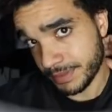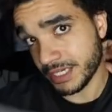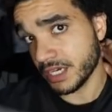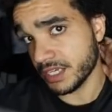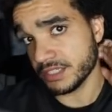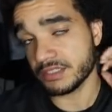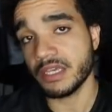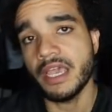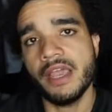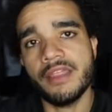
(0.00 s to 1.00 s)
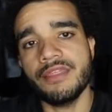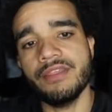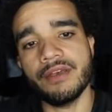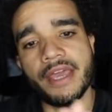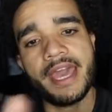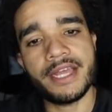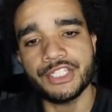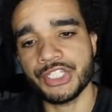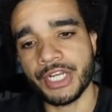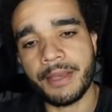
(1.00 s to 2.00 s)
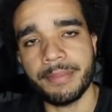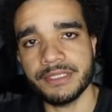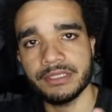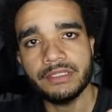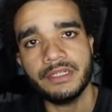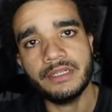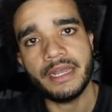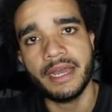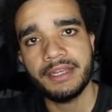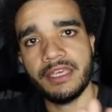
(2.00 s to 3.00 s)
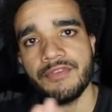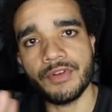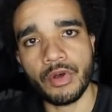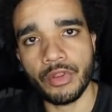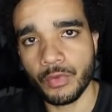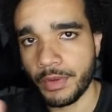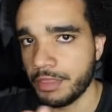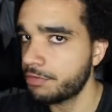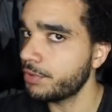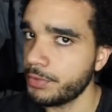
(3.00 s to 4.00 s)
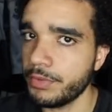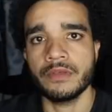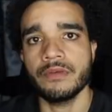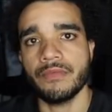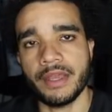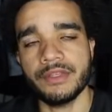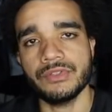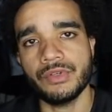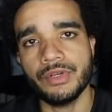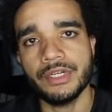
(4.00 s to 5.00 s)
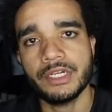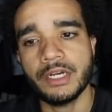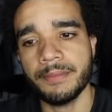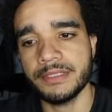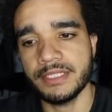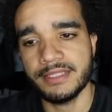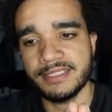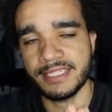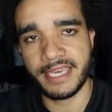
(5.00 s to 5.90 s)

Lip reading: because the head shape is not even all the way through, right? So you're gonna come into these